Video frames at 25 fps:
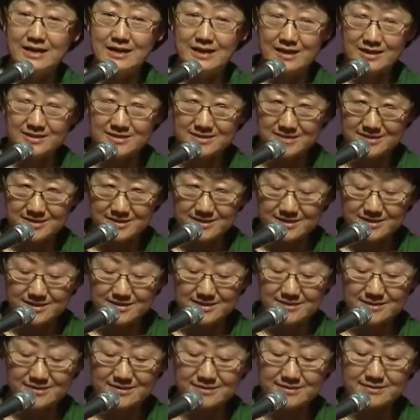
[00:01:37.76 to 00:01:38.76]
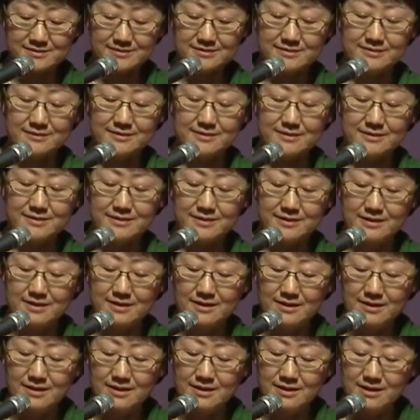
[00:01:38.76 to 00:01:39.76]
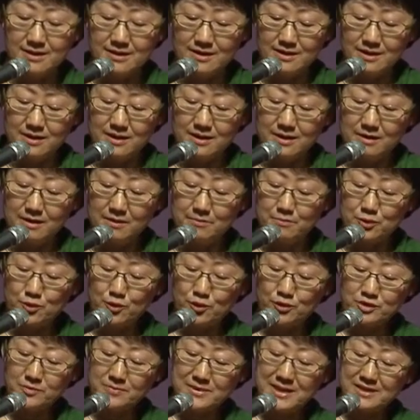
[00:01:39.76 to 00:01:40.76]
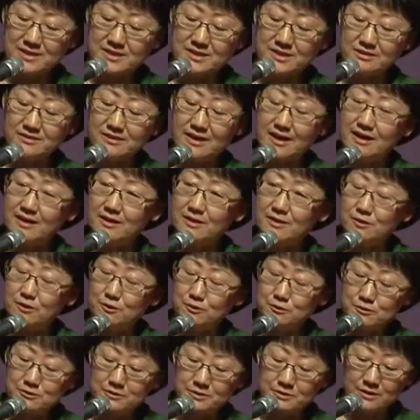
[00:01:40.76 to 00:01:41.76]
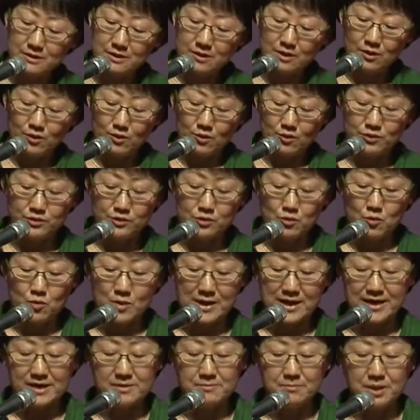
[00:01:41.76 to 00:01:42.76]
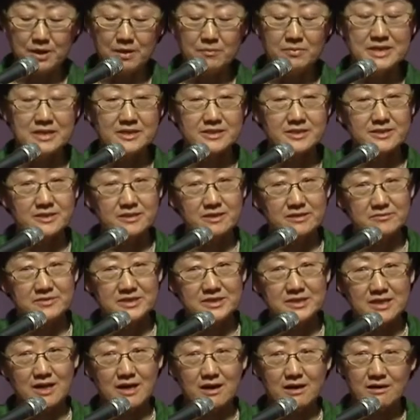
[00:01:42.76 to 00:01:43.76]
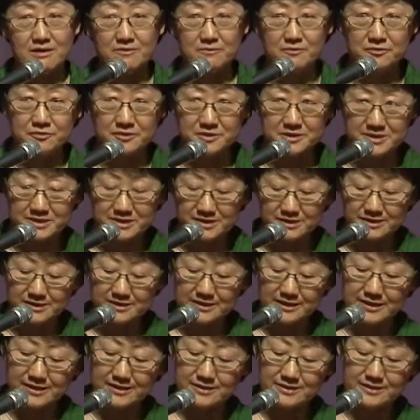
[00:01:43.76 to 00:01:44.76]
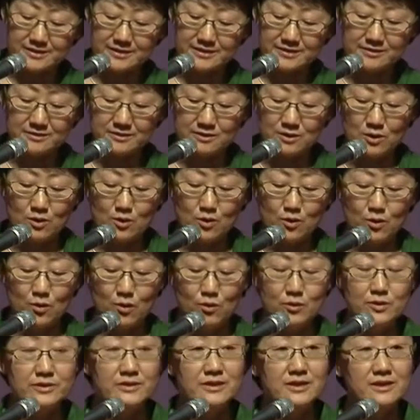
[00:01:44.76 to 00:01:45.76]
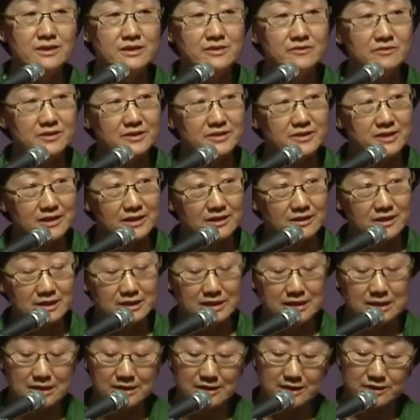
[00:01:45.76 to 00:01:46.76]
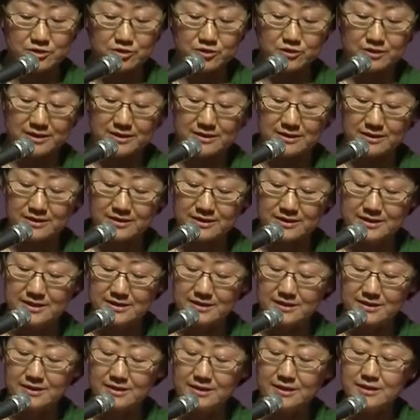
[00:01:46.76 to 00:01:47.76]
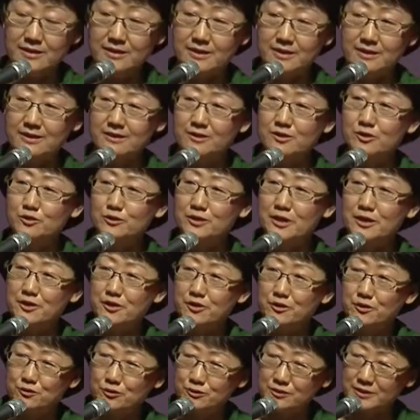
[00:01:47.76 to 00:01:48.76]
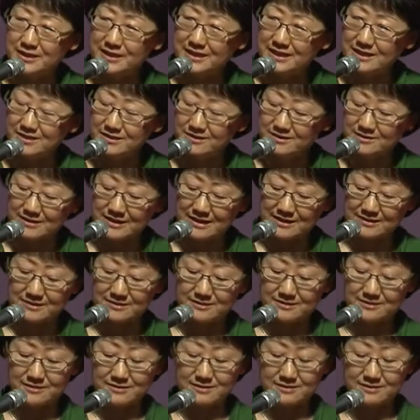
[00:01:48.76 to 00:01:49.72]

Excellencies, a broad-based dialogue on the way public services are facilitated or delivered electronically, including through the internet,